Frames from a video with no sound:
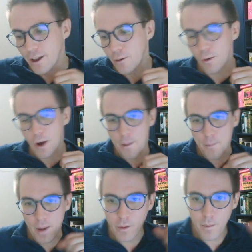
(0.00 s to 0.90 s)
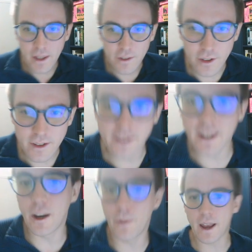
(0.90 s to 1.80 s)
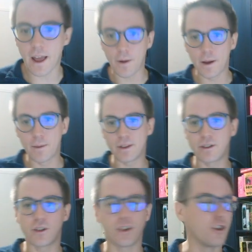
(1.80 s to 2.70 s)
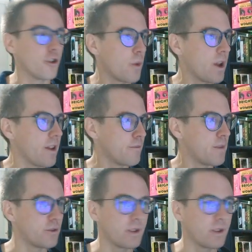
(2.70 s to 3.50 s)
what amp hour means versus kilowatt hour, but it's just another way of measuring